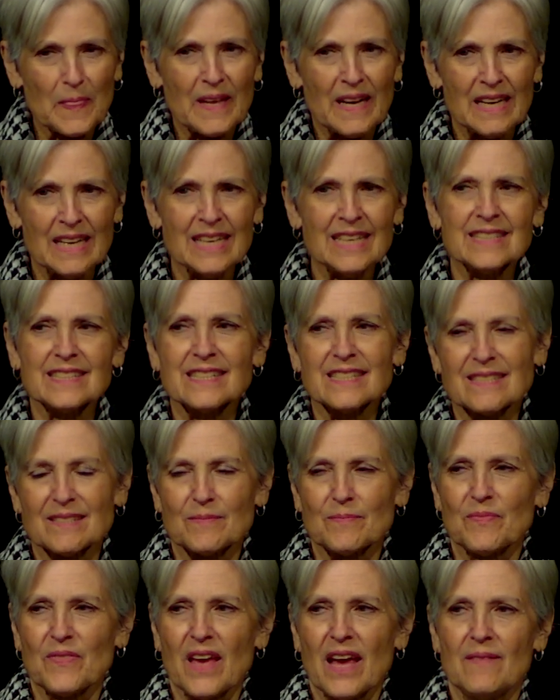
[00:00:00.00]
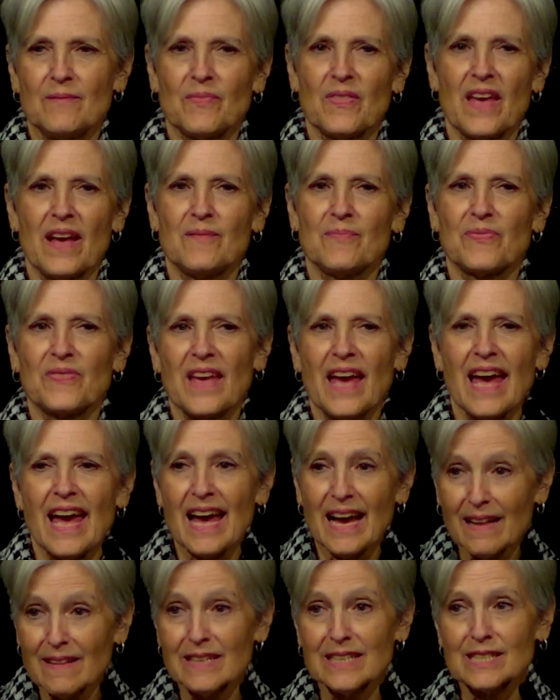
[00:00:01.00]
it's
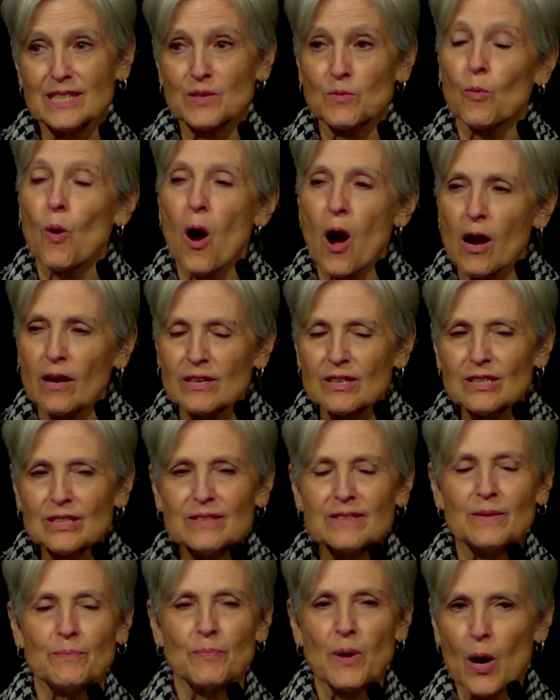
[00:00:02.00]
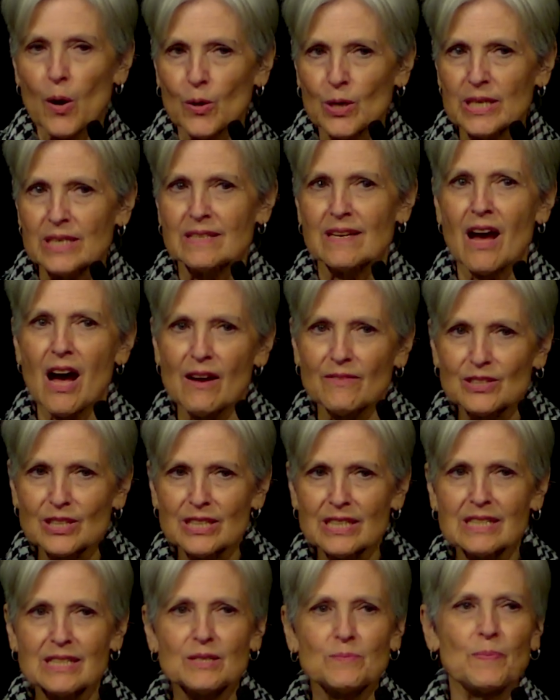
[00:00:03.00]
Alice Walker, the poet,
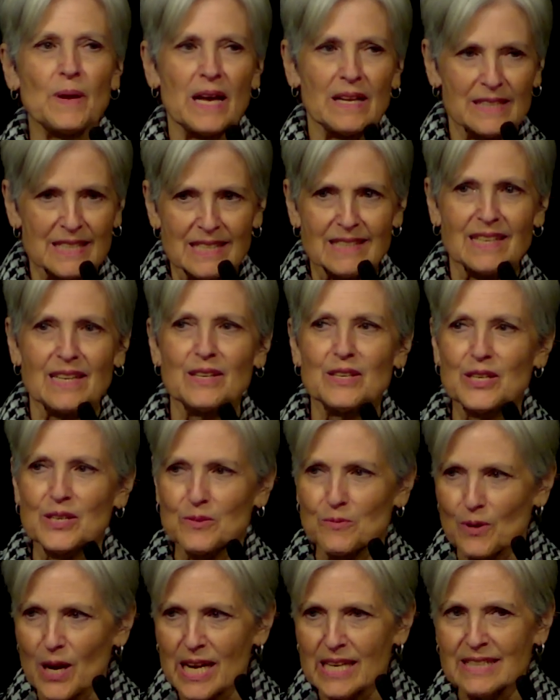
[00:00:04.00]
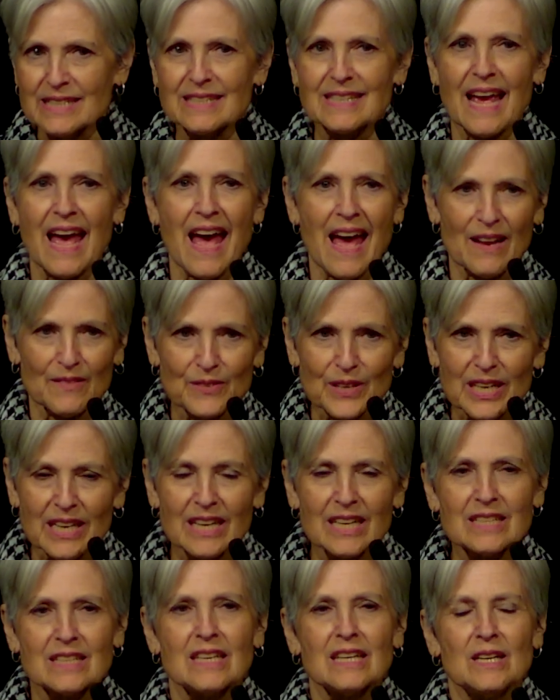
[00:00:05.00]
novelist, Palestinian rights advocate,
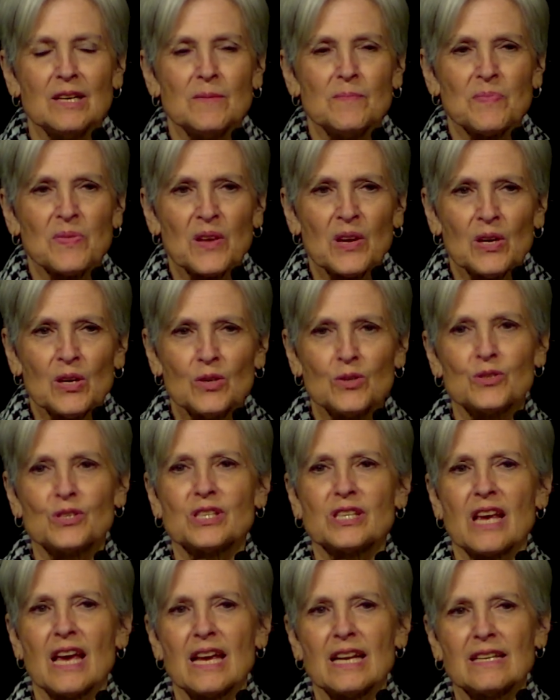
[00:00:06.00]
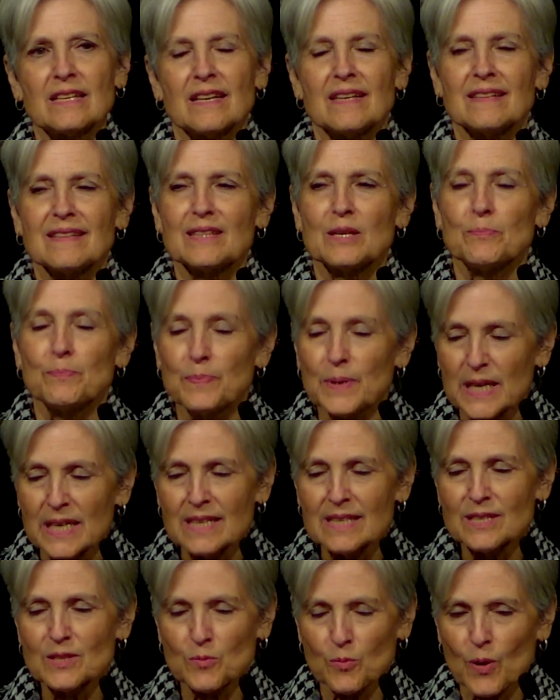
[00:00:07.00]
who said, "The
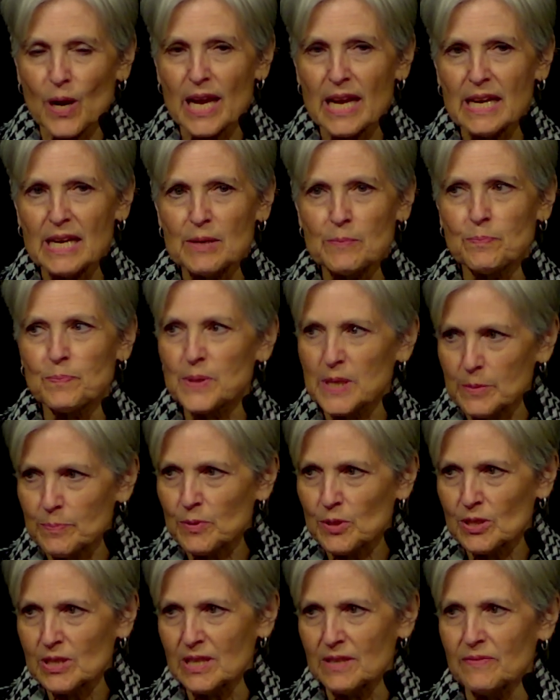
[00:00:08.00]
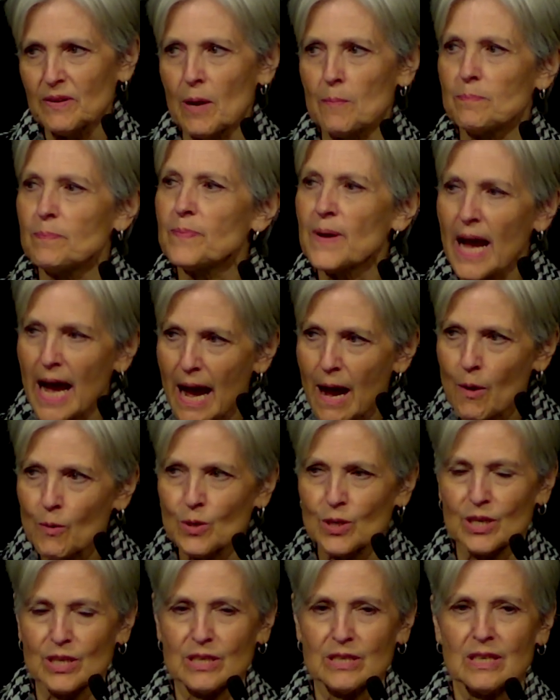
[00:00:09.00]
biggest way people give up
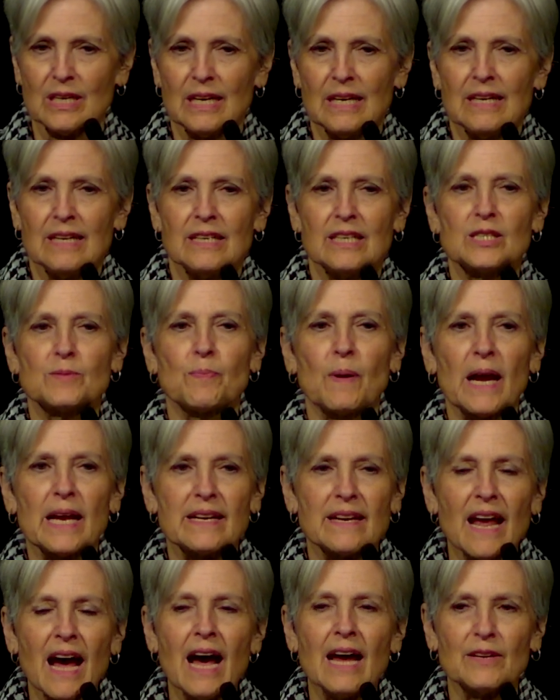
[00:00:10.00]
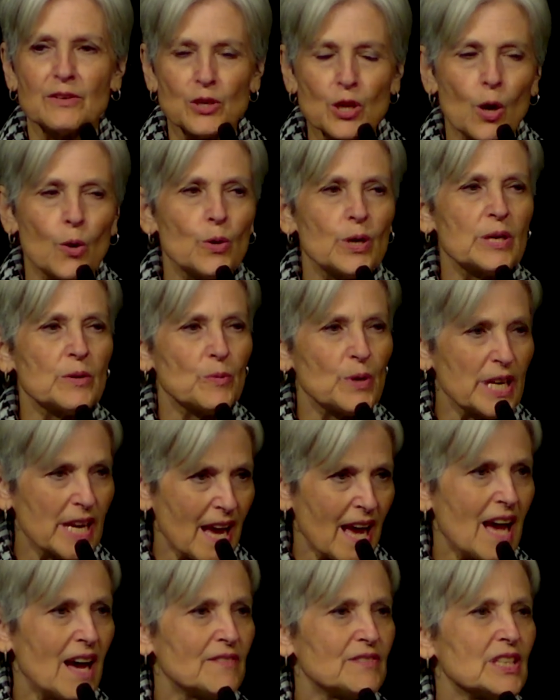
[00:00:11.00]
power is by not knowing we
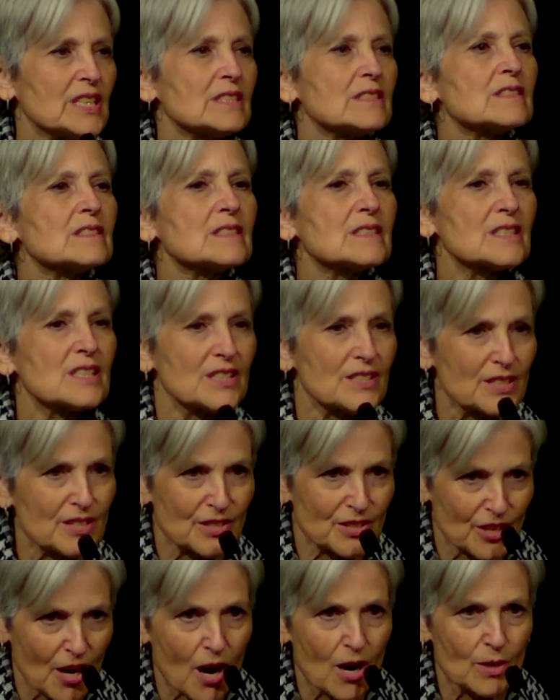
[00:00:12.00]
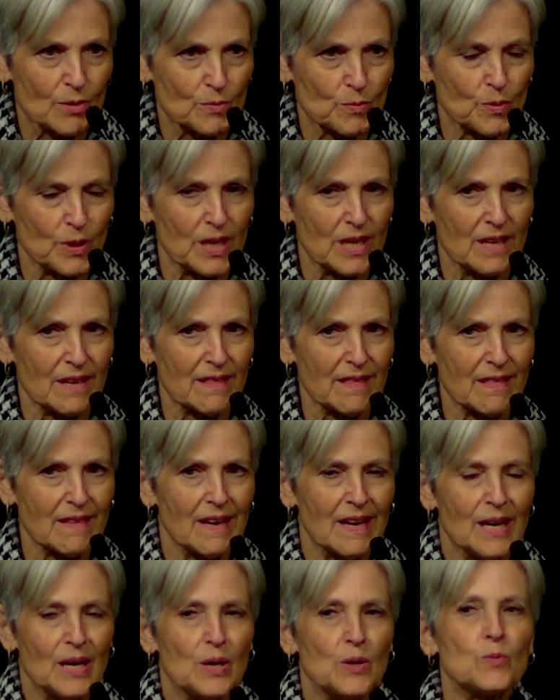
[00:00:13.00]
have it to start with."
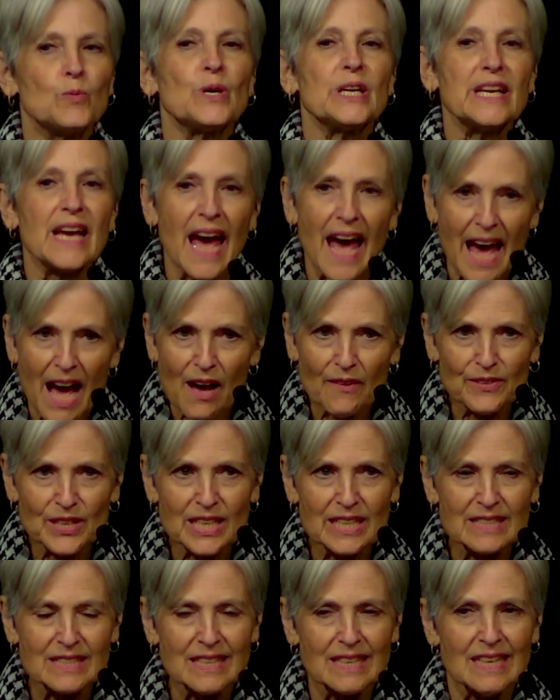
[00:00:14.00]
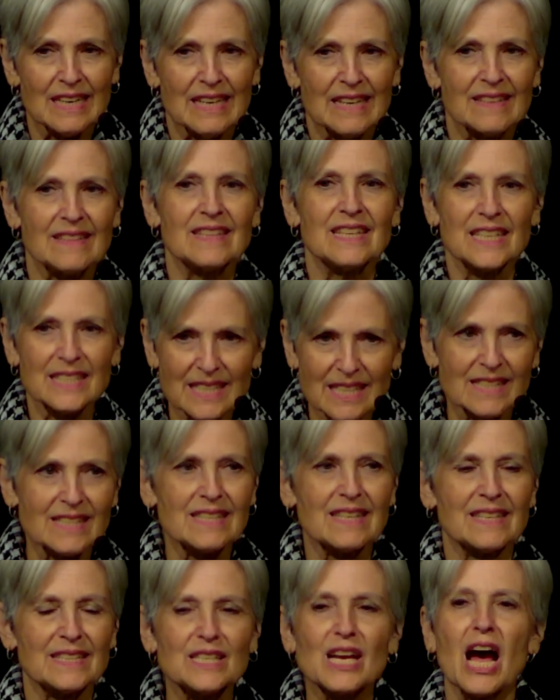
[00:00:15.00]
We have it. This is the
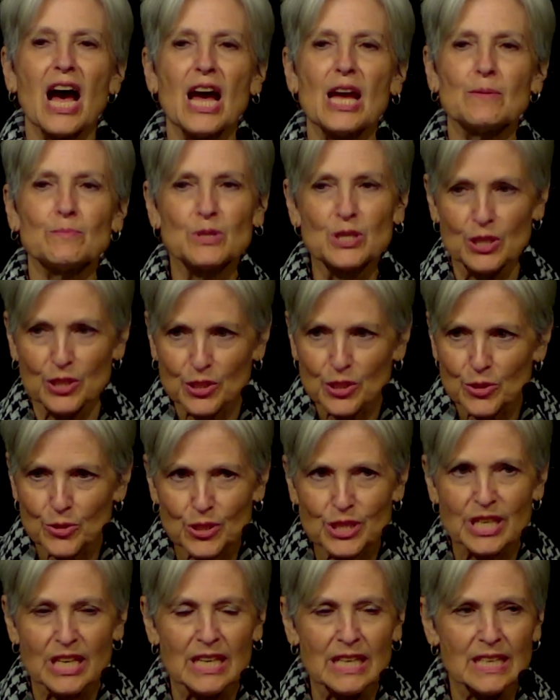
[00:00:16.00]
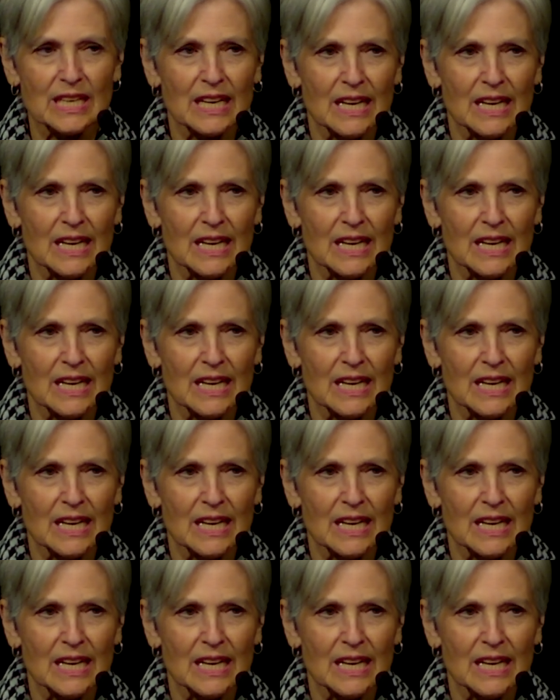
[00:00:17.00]
time to use it.